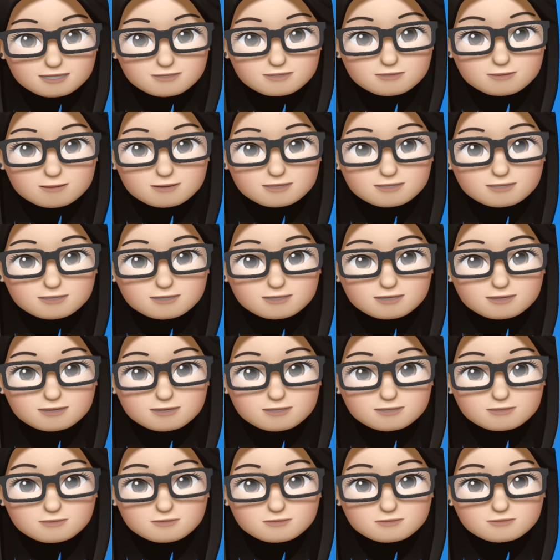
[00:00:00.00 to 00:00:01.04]
that sound familiar
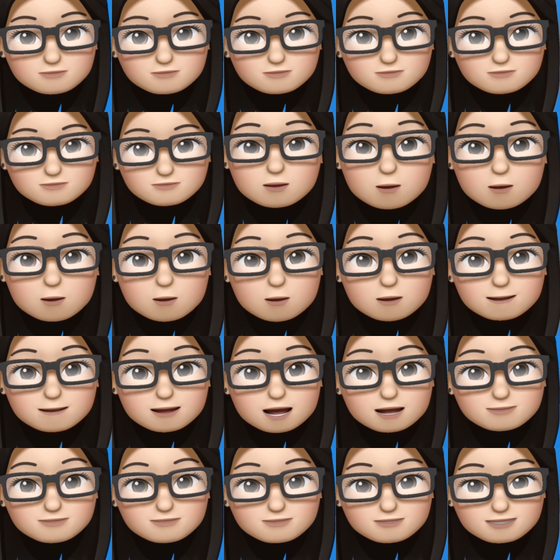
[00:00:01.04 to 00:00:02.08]
to you?
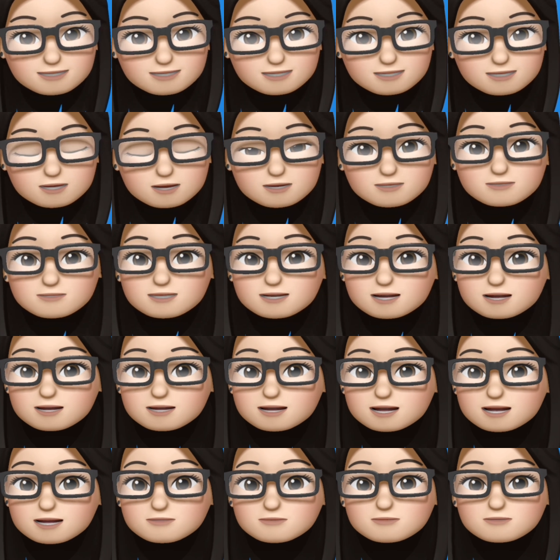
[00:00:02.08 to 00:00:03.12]
So About Vintage
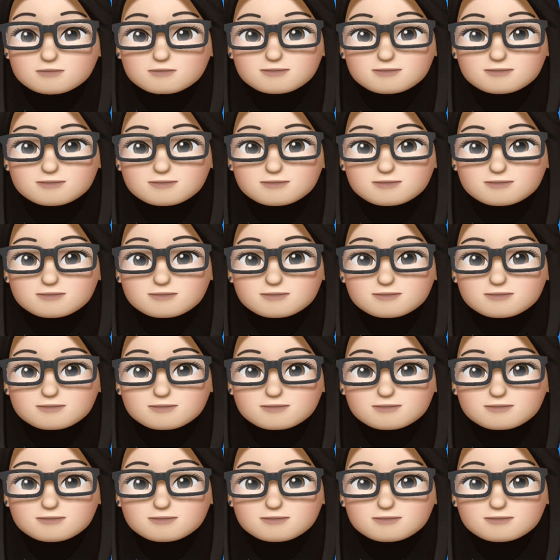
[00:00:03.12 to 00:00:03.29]
reached